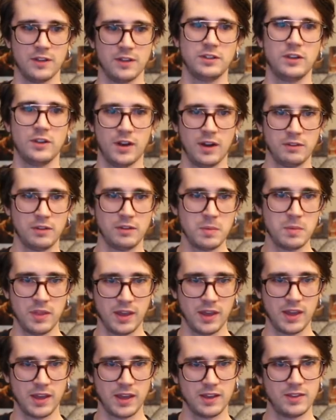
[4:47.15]
you don't have to be
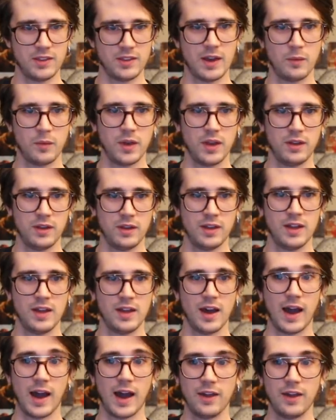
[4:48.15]
thinking in that way
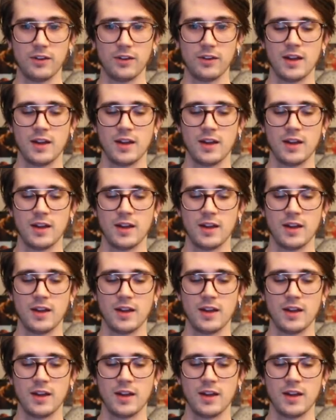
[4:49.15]
either.